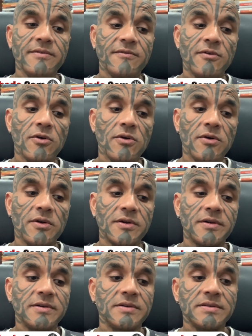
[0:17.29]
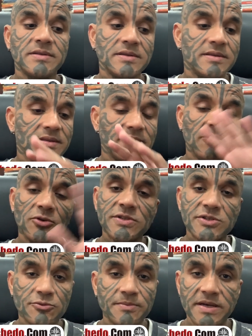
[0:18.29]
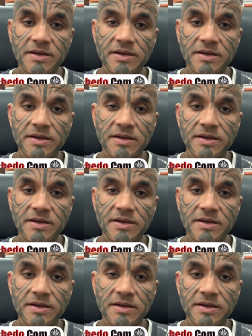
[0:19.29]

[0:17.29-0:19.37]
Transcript: for the most stupid,